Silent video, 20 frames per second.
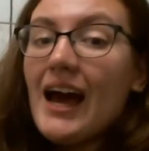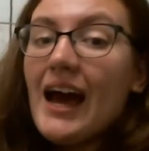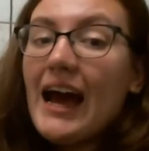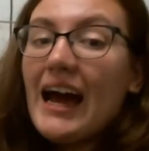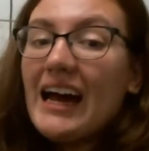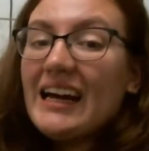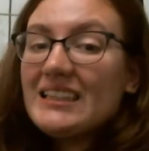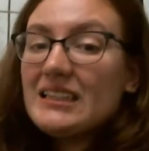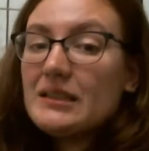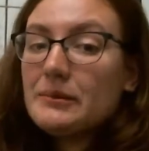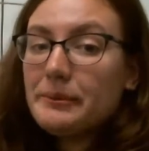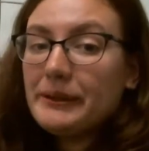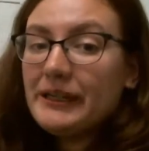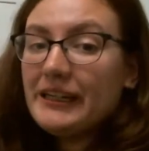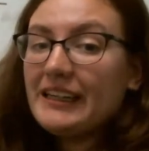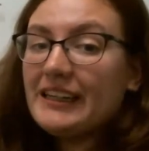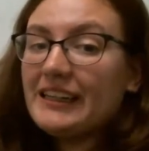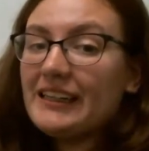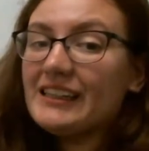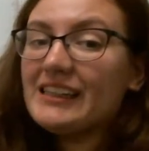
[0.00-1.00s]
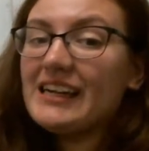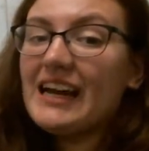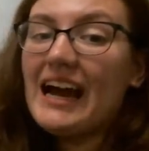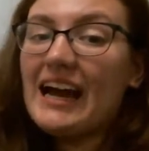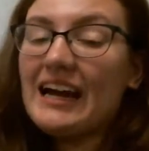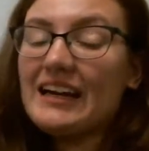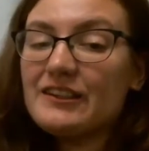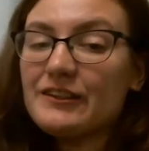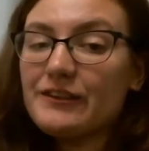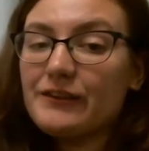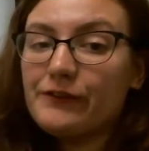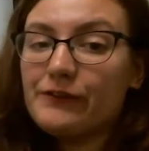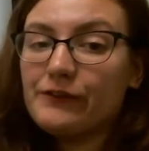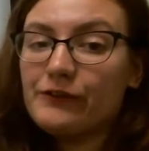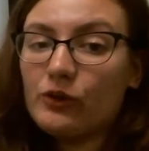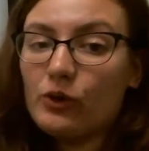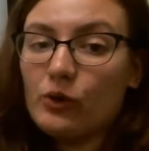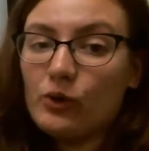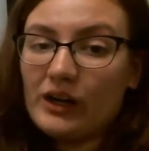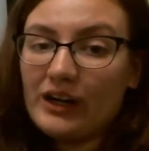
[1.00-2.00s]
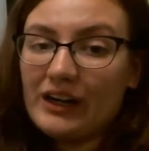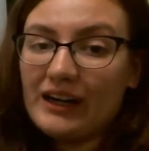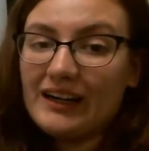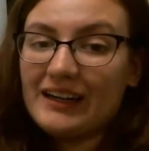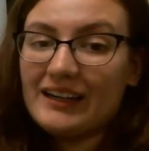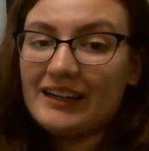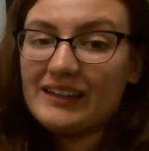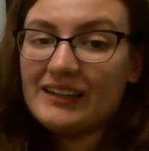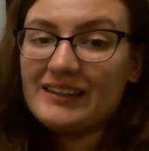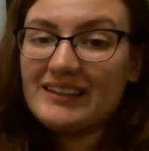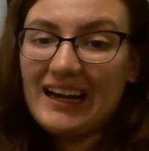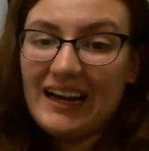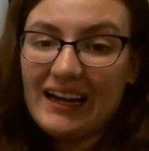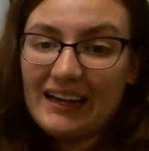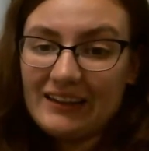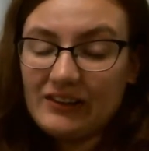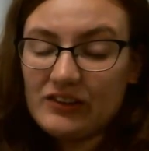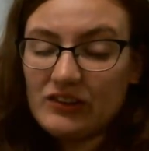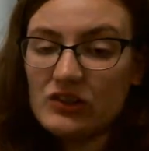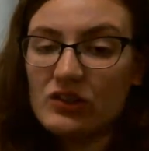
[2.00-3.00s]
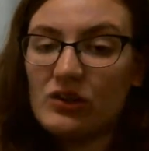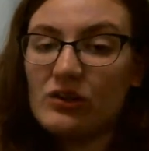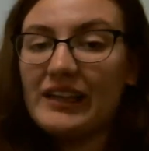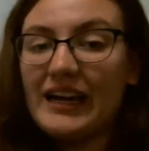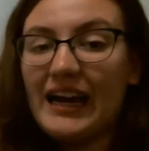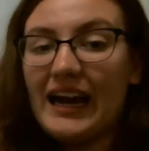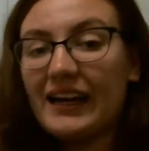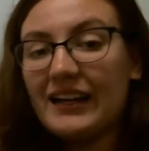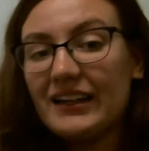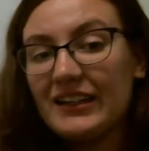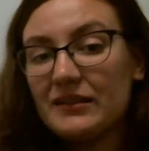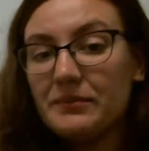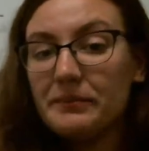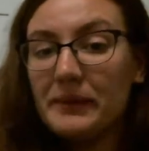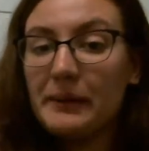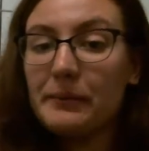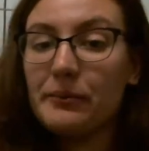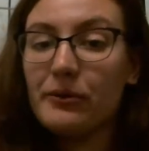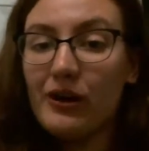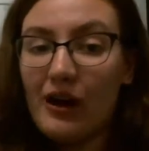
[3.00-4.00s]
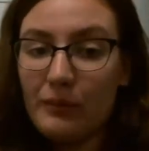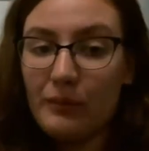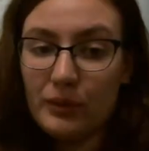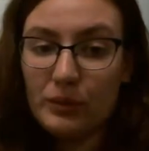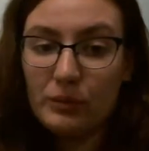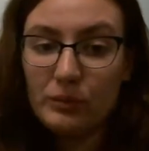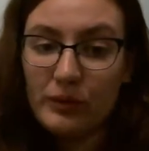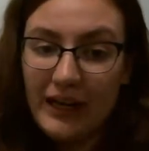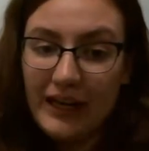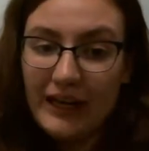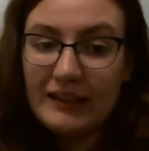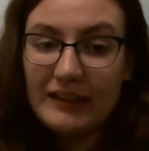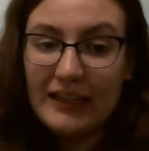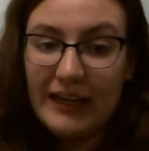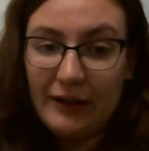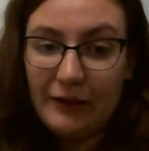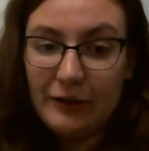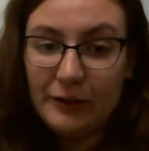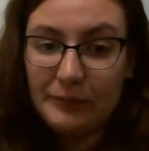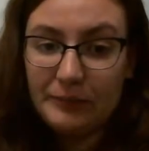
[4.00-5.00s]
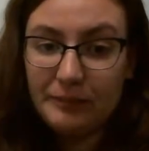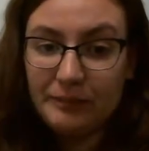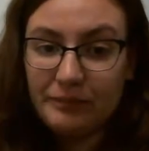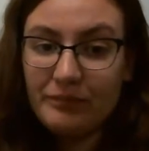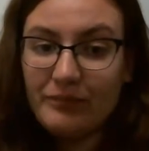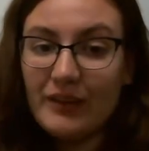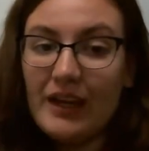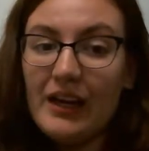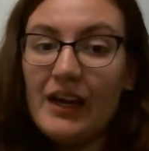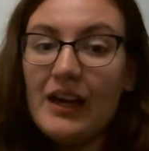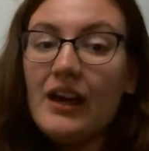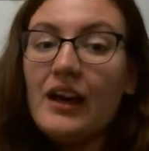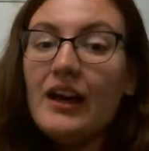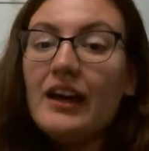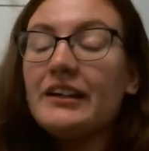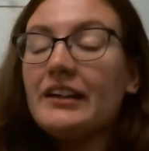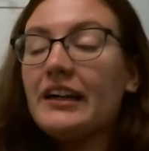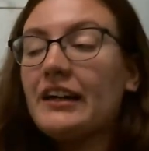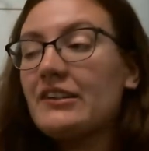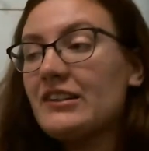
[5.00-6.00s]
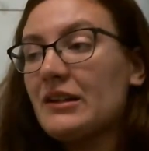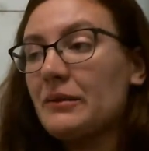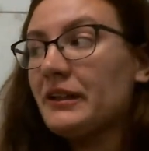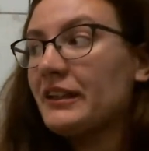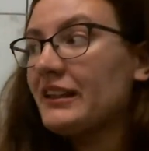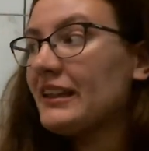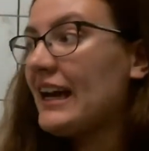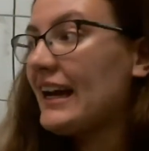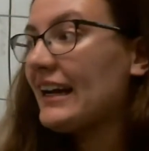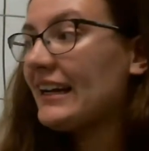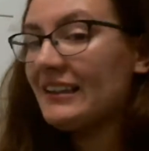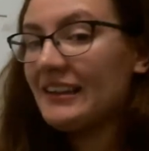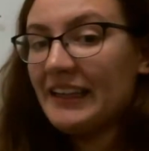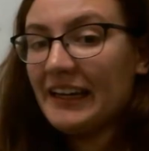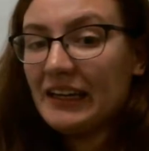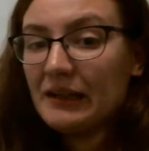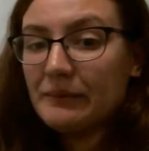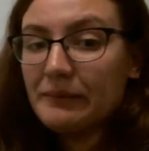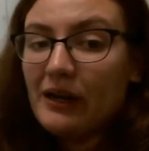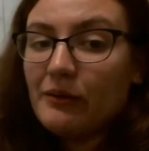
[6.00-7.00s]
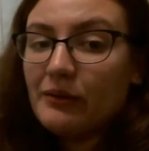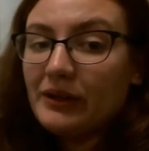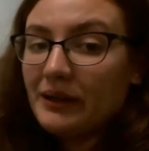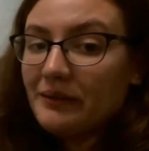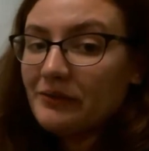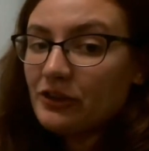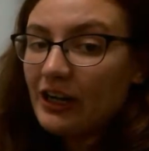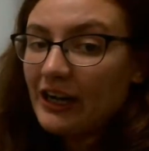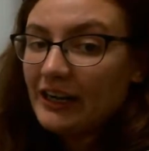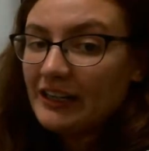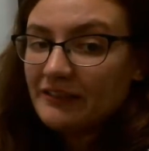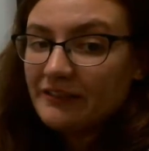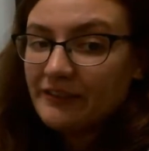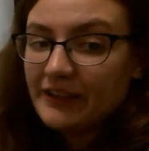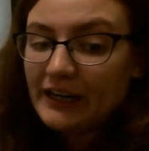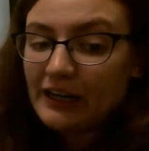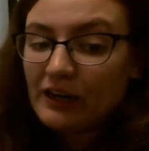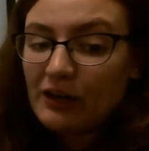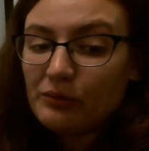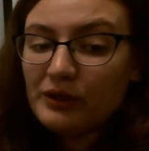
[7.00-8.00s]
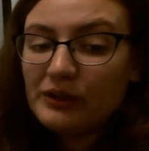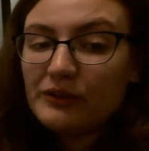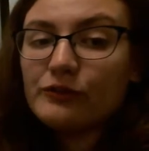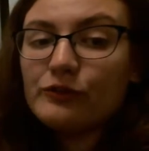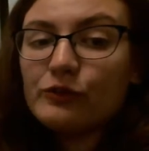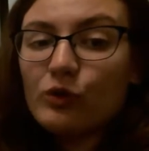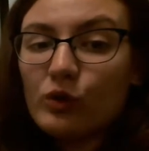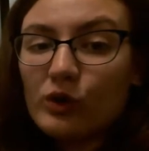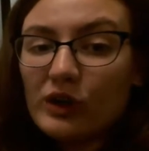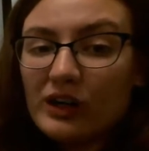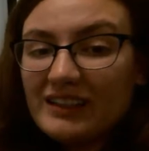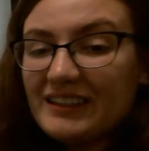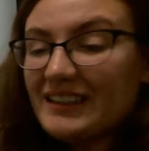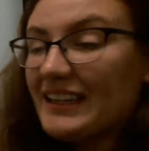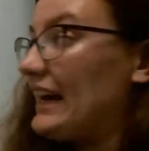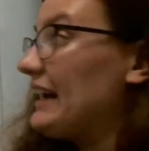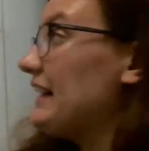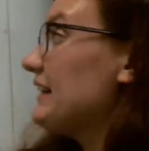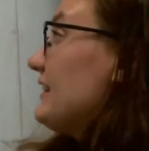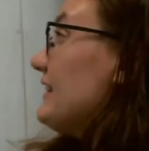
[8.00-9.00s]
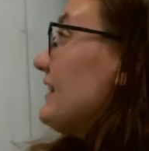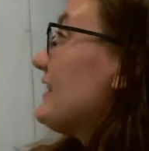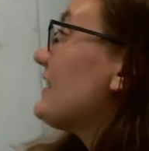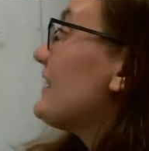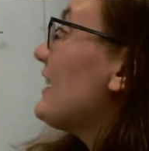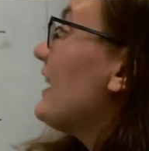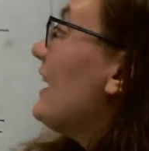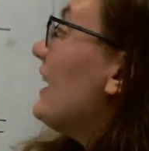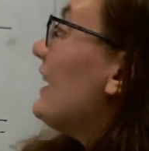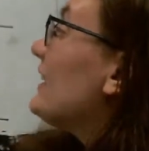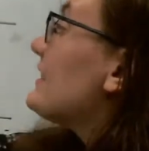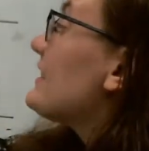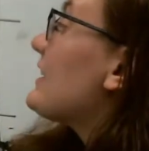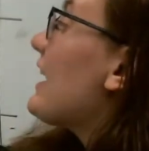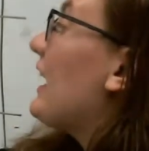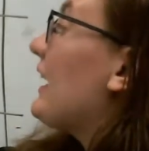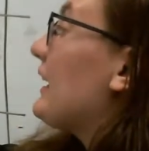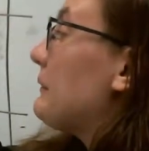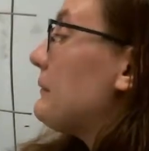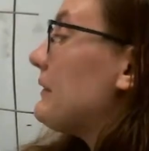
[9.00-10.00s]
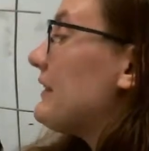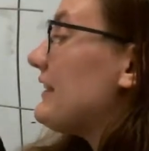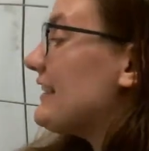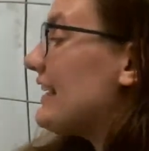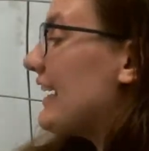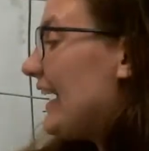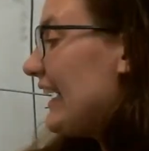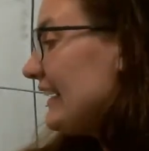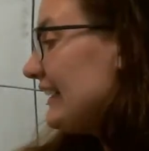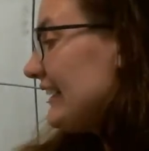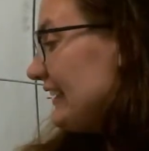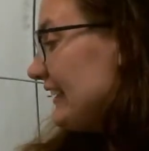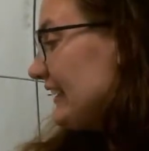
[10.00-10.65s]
as big as 4/10. So that is my problem right now. Now, something that I can think about when I'm trying to figure out what 4/10 times 10